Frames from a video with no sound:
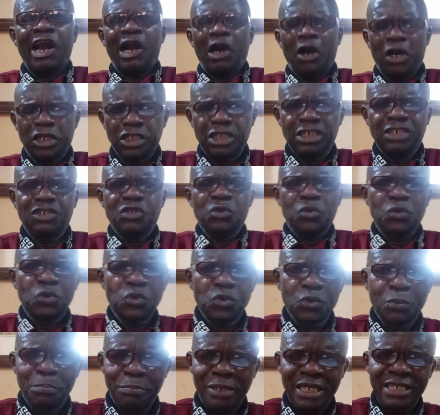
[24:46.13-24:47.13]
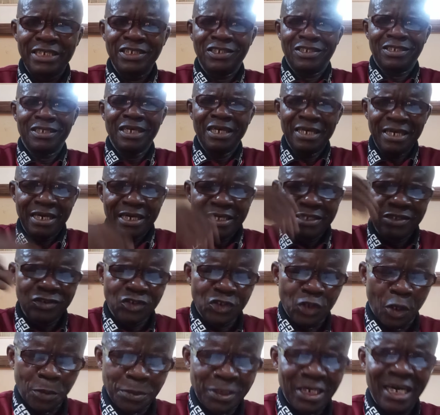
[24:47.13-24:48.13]
urge you to please
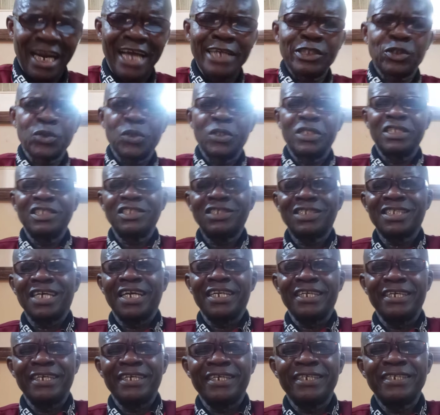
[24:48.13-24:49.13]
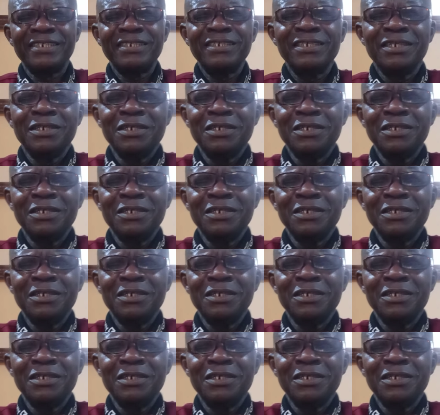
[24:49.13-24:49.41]
subscribe to this channel,